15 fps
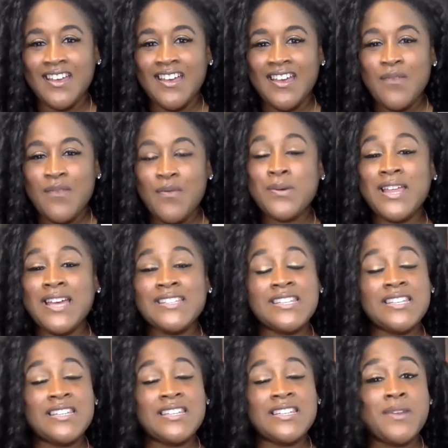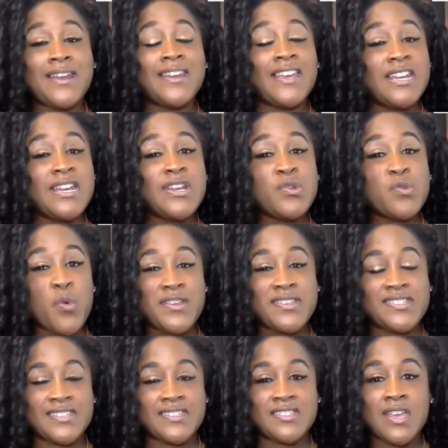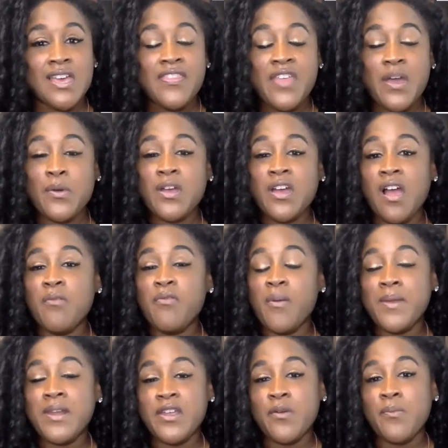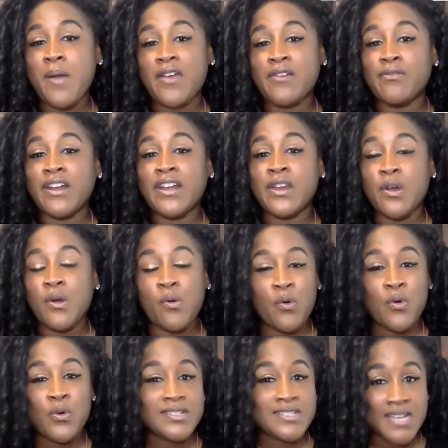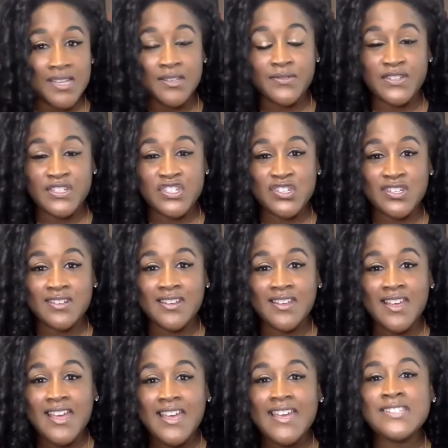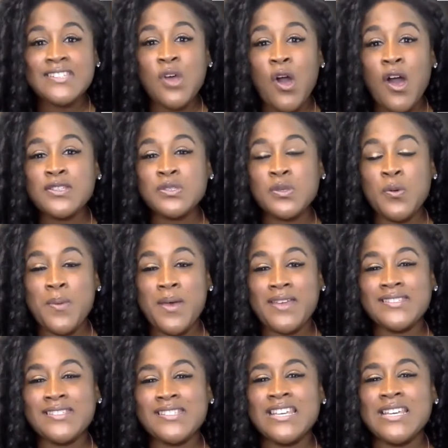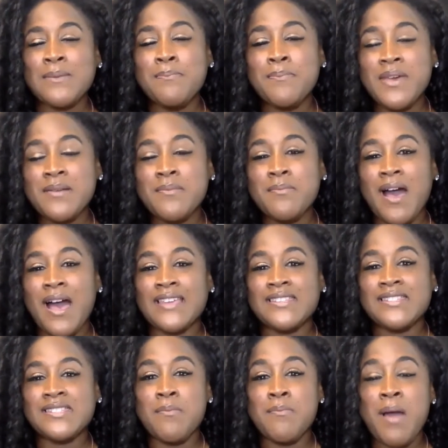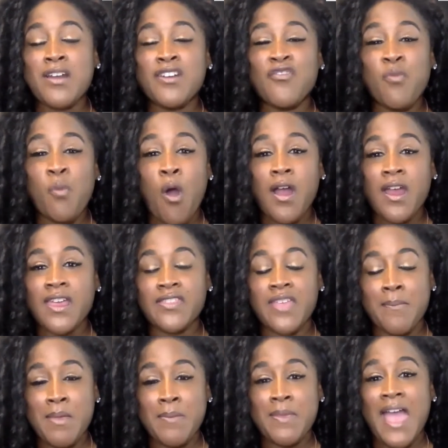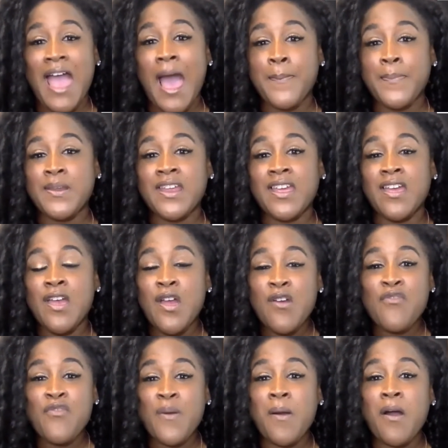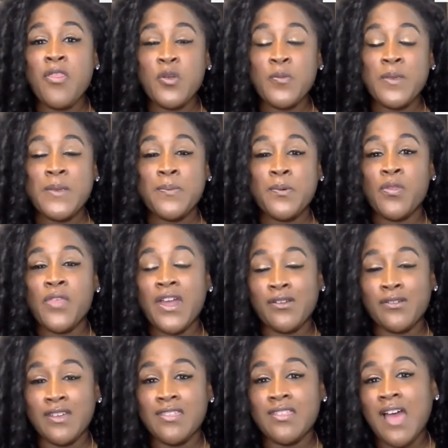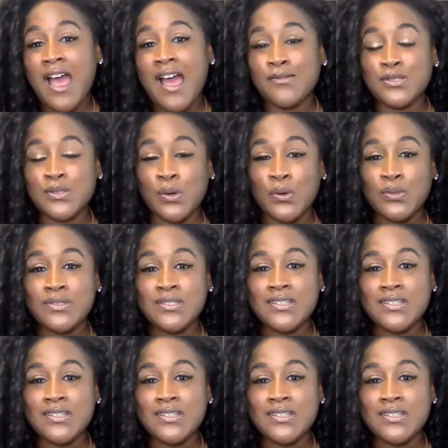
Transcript: We would like to eliminate any noises that would come from a nearby radio or television. It's also best to minimize the amount of walking that may be happening from other people that are in the household.